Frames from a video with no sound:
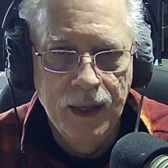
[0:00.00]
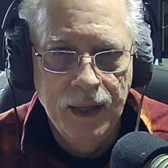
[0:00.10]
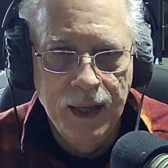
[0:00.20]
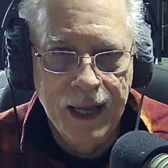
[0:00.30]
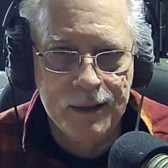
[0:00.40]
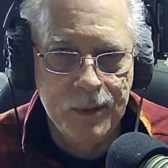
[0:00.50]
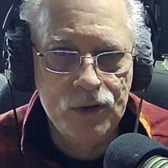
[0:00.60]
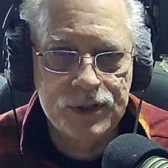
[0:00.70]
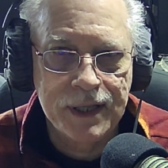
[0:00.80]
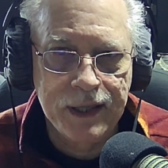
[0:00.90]
And the
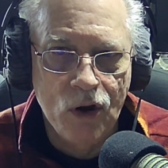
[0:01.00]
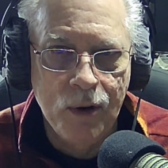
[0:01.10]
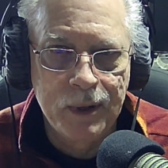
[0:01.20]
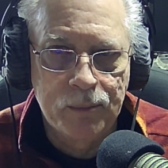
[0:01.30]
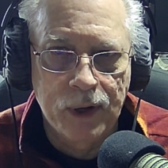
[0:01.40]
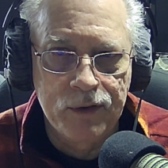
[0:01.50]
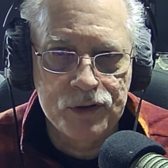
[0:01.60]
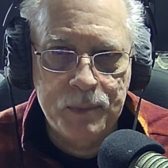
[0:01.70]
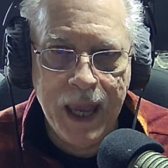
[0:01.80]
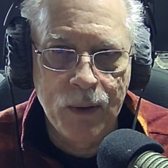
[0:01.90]
music of the Allman
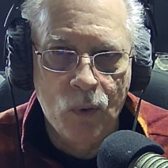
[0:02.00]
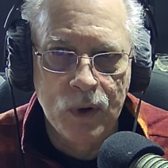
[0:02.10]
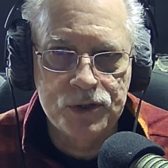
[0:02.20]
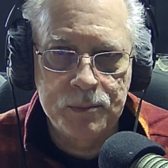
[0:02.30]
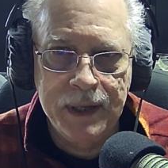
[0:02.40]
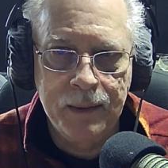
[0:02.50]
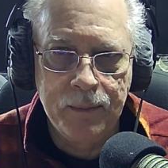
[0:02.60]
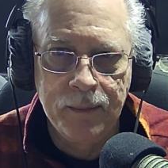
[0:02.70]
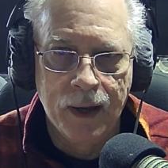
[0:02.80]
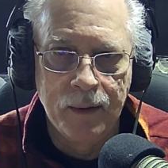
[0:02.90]
Brothers Band will
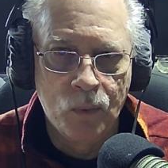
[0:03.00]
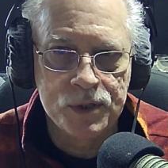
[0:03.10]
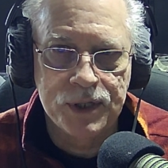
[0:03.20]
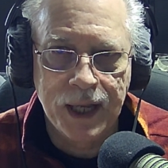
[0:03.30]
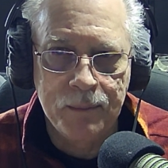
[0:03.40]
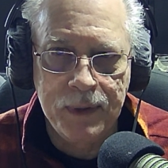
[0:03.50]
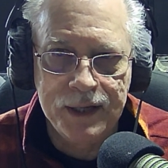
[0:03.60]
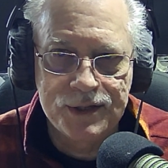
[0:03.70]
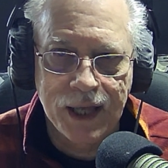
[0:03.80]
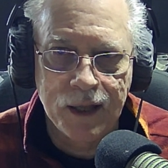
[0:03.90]
once again be
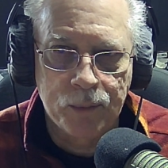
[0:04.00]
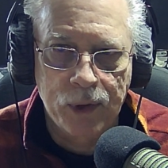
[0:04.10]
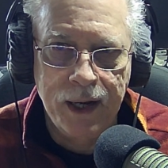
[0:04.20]
celebrated